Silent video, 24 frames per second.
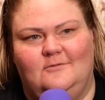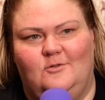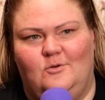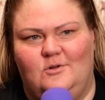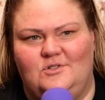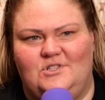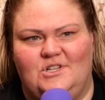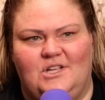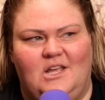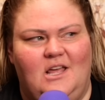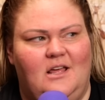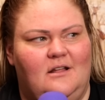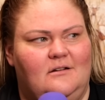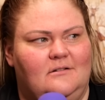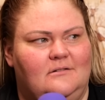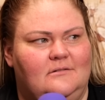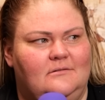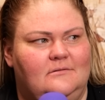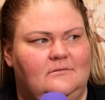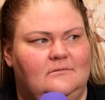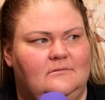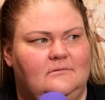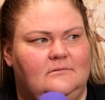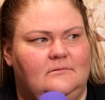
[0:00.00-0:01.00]
Once again,
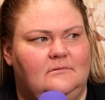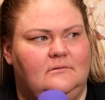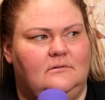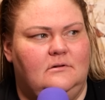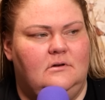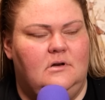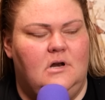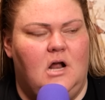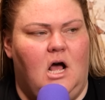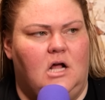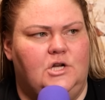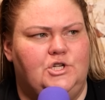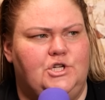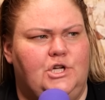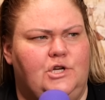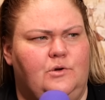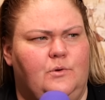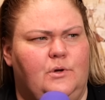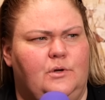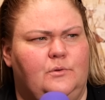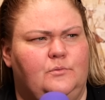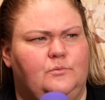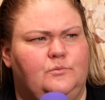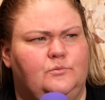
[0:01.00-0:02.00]
not
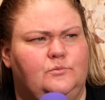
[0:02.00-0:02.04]
genuine.